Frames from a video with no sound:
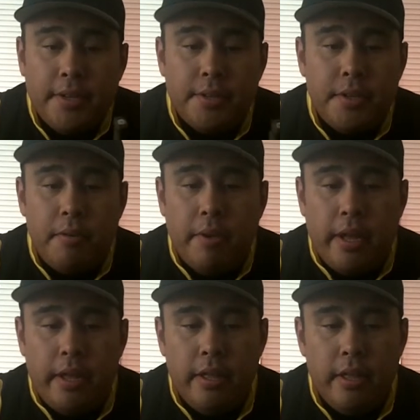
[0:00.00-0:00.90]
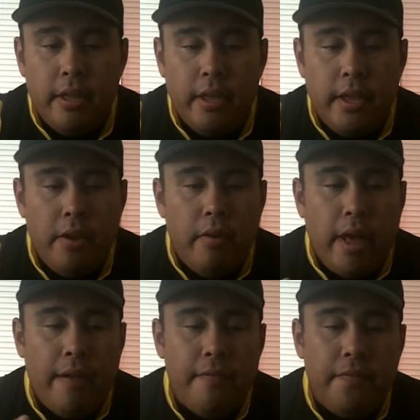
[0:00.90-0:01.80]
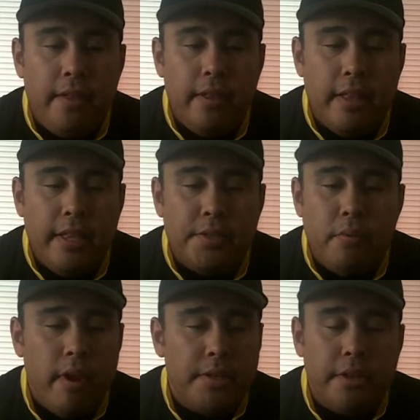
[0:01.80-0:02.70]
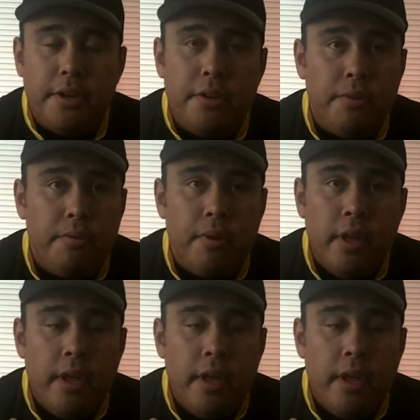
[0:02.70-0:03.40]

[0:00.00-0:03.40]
So I have a feeling that these rods are going to